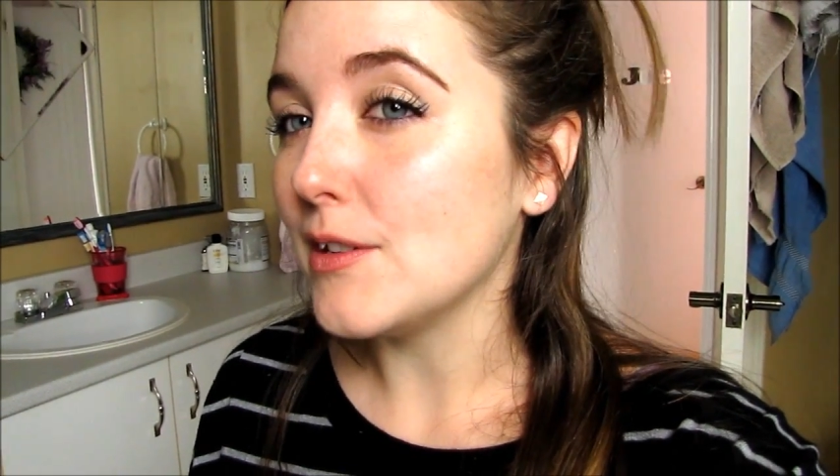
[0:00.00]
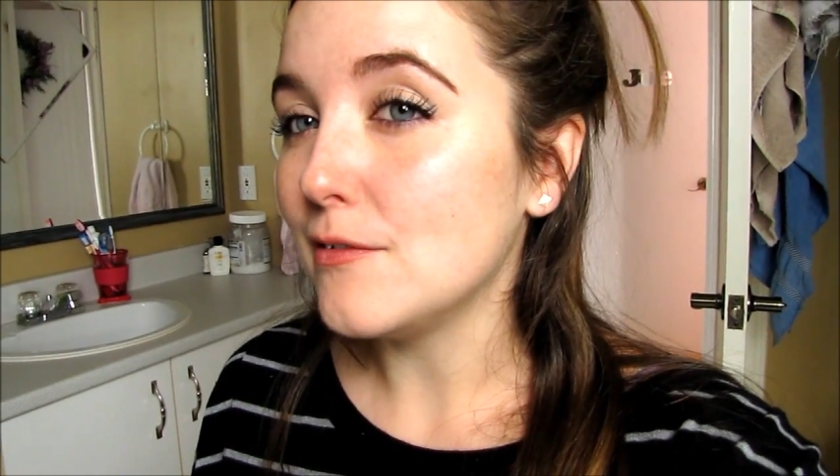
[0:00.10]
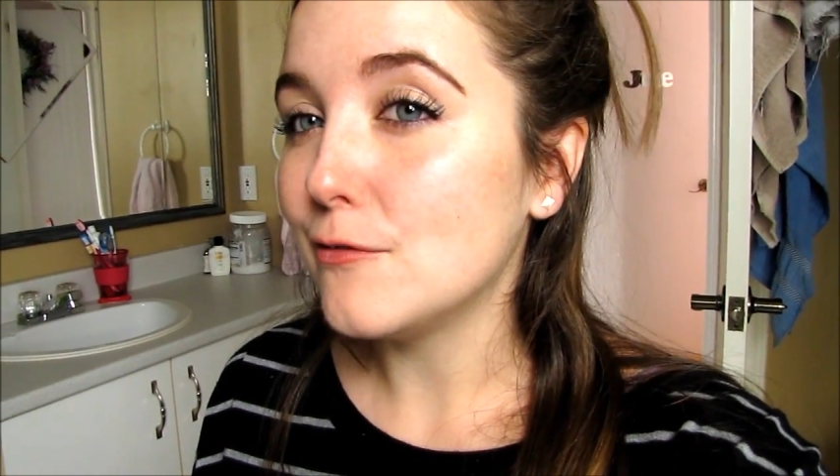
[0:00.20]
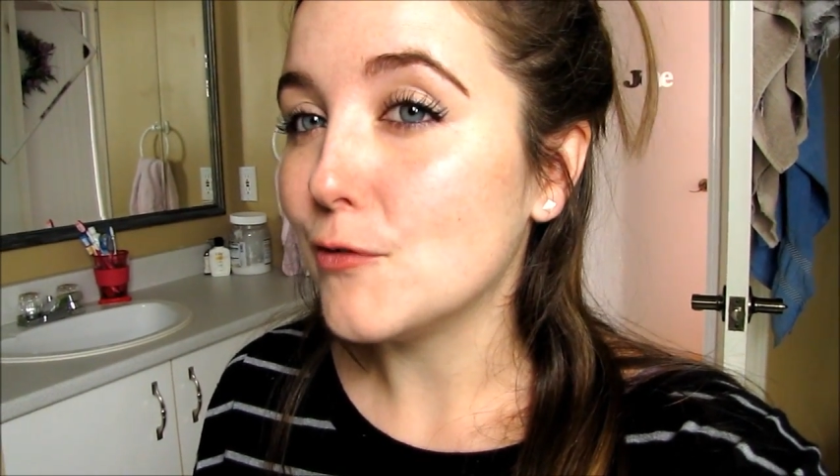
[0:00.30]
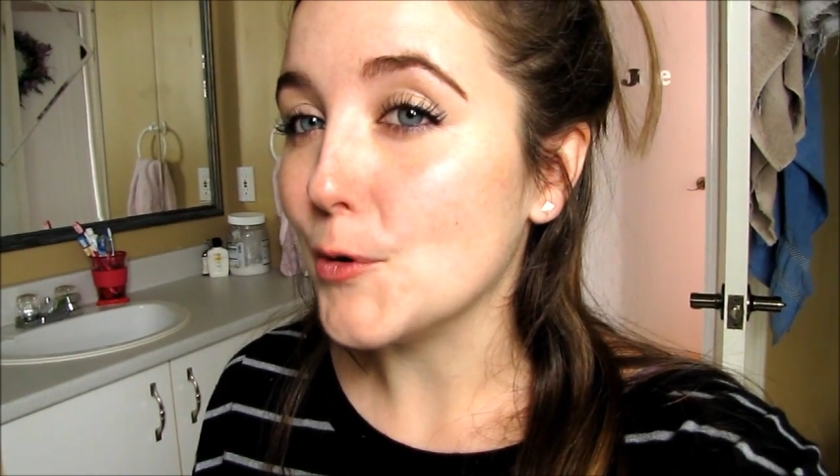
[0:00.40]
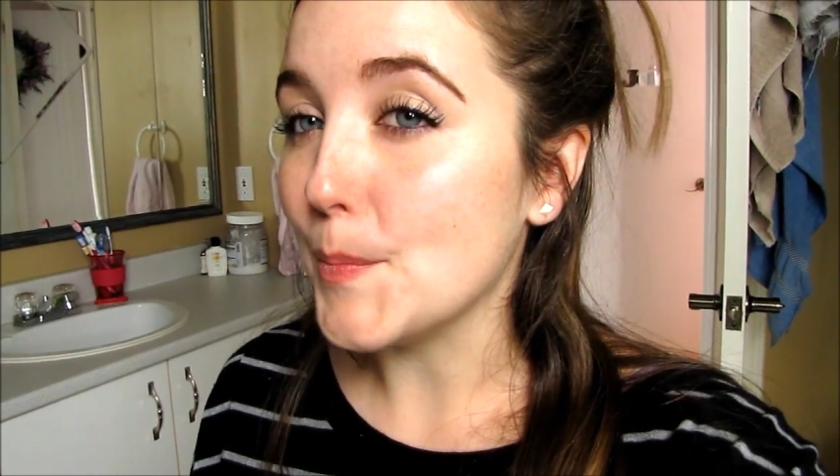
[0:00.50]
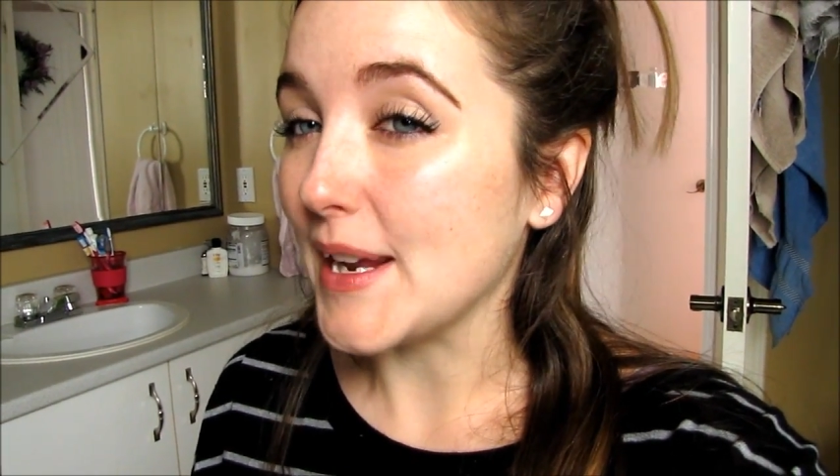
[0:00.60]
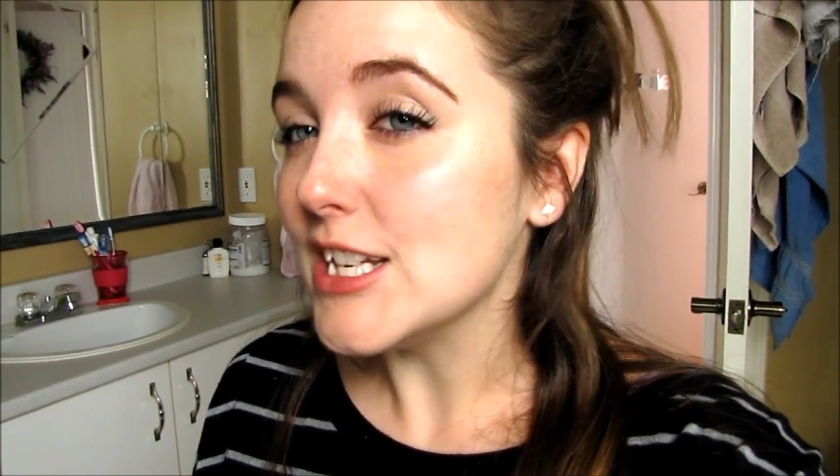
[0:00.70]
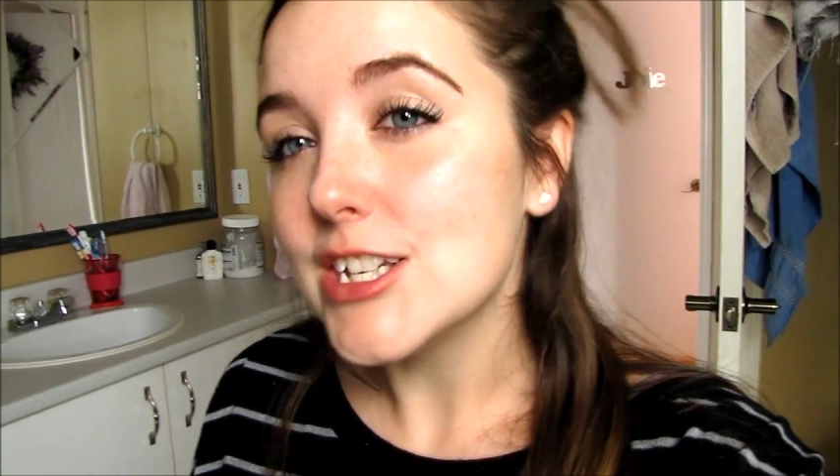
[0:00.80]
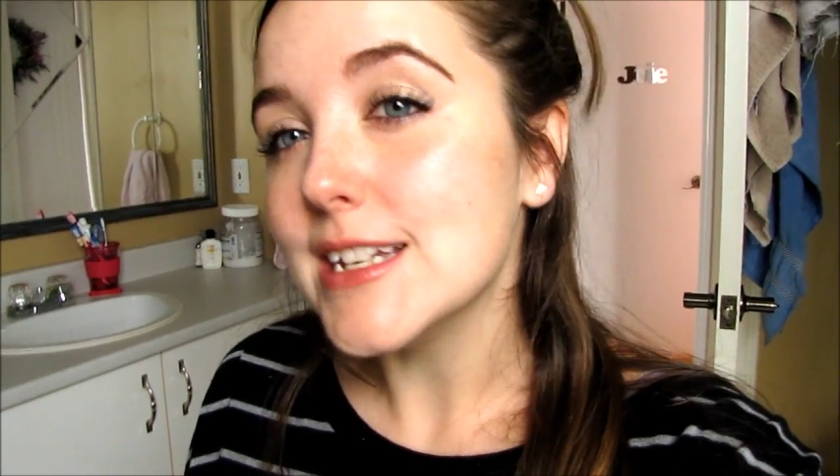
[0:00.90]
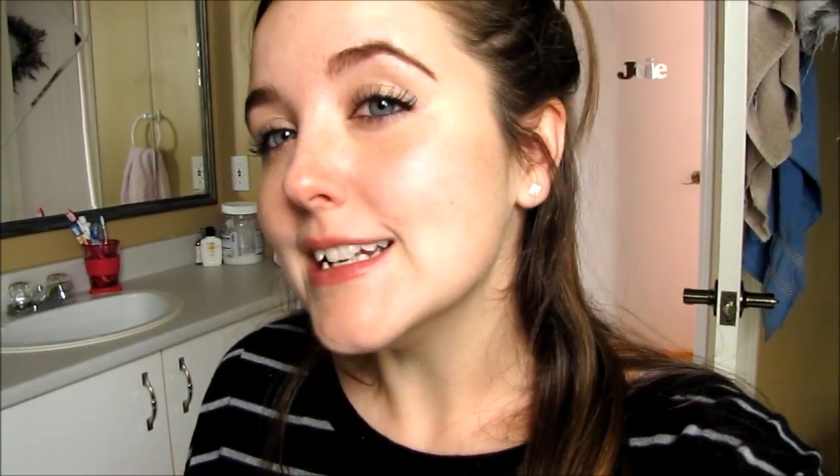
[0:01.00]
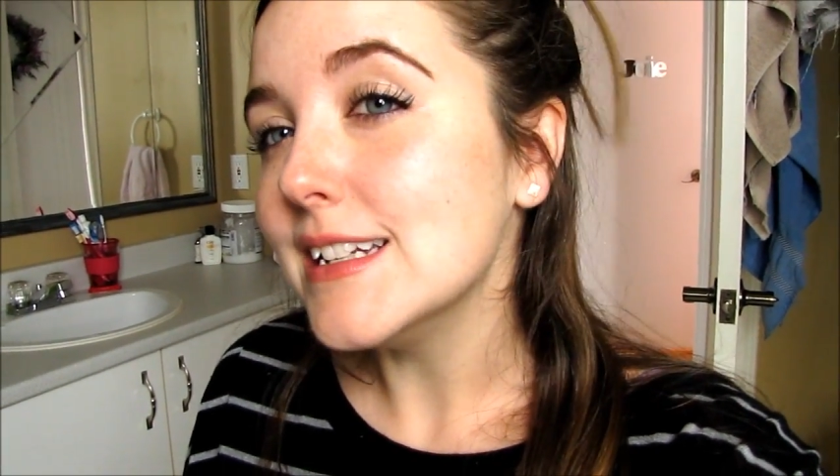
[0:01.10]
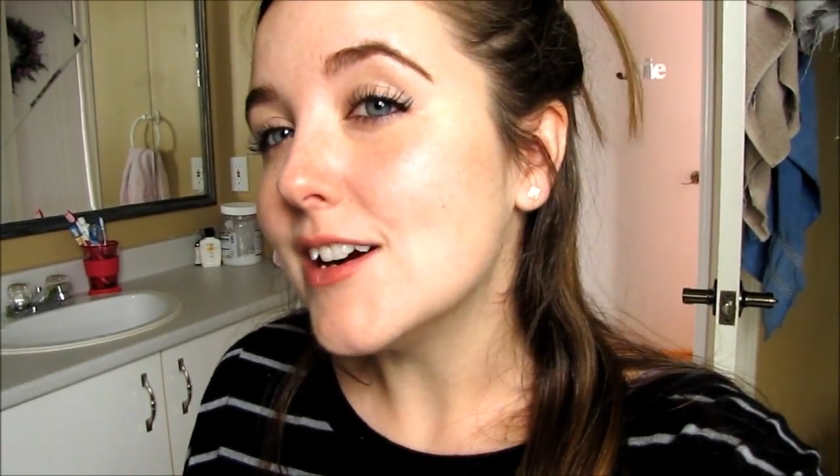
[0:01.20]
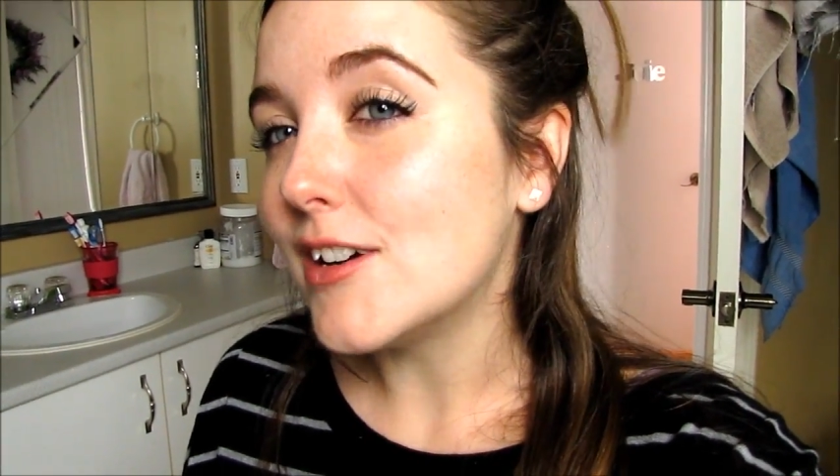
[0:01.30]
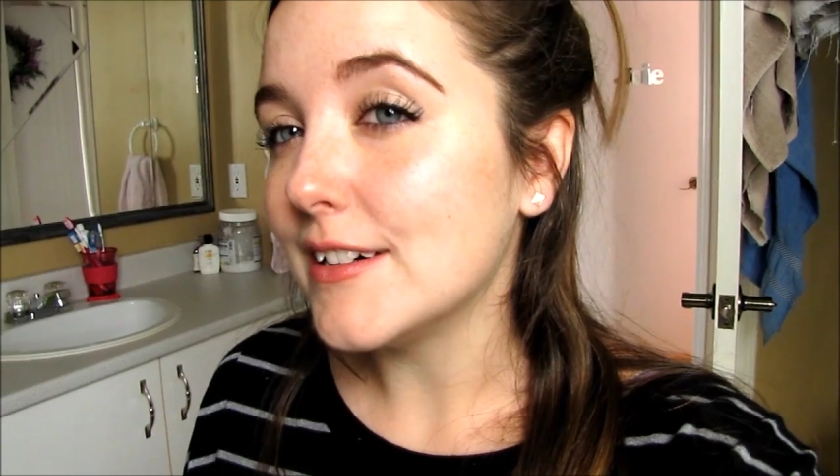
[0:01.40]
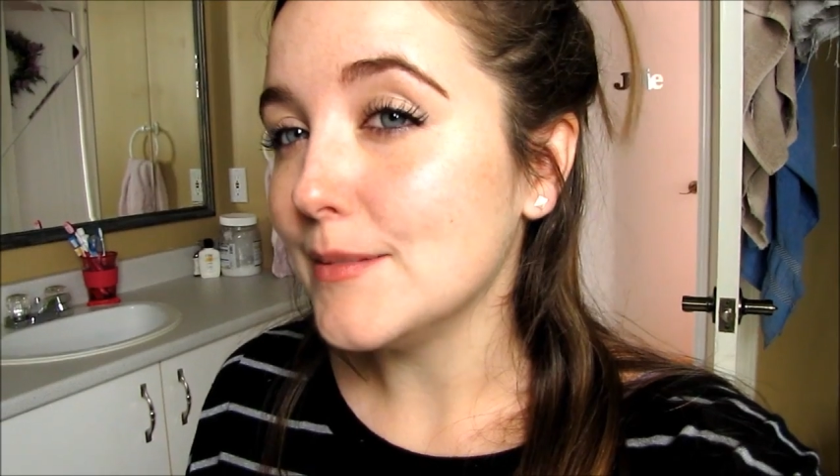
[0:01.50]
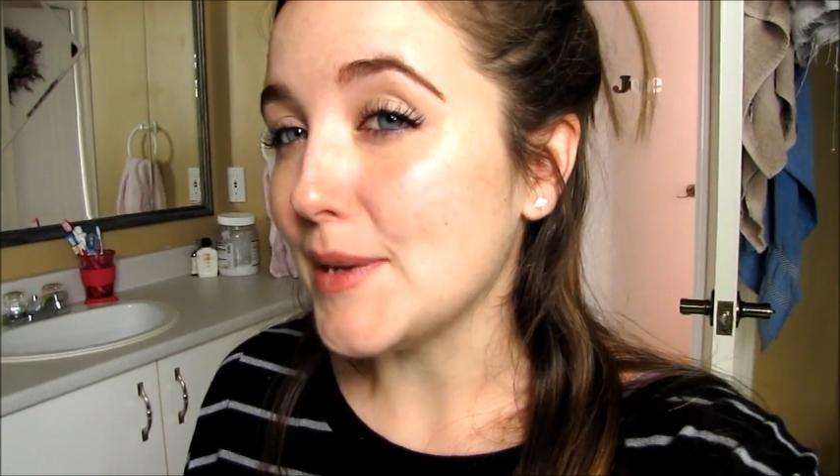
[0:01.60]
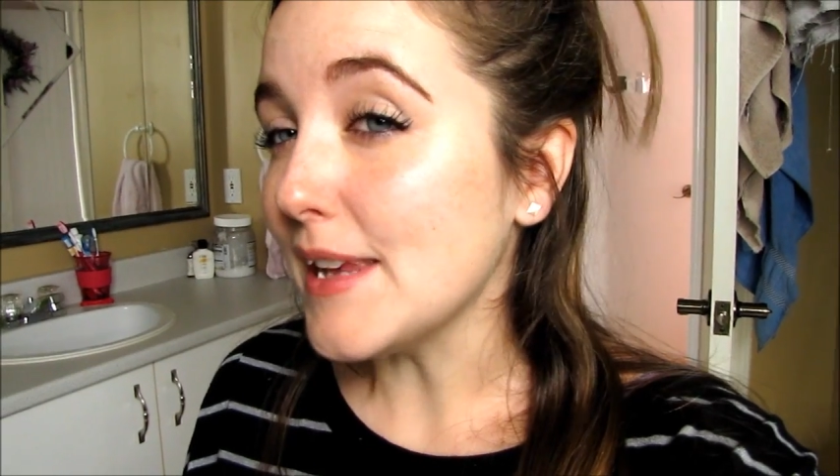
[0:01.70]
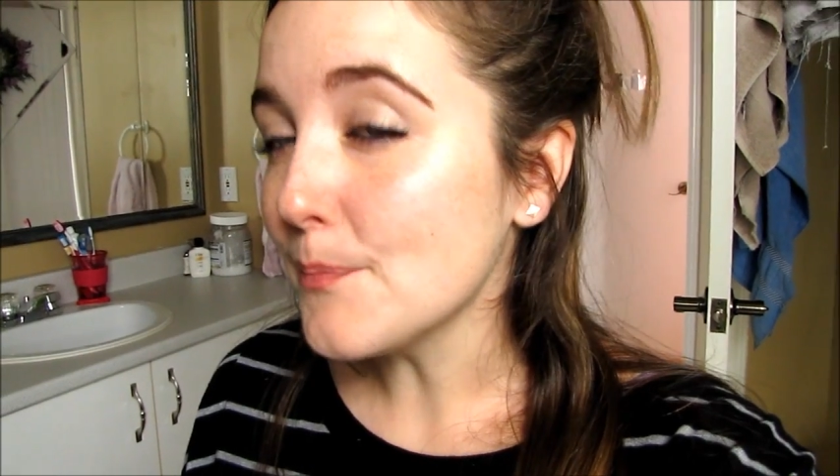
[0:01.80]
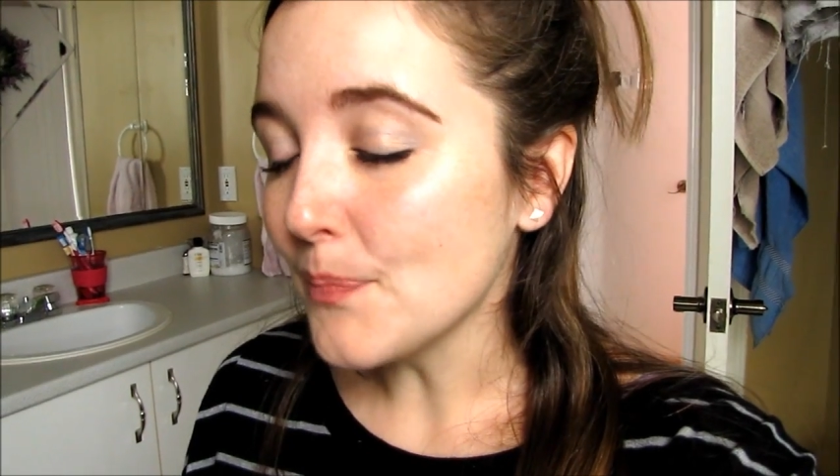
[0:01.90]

information on me.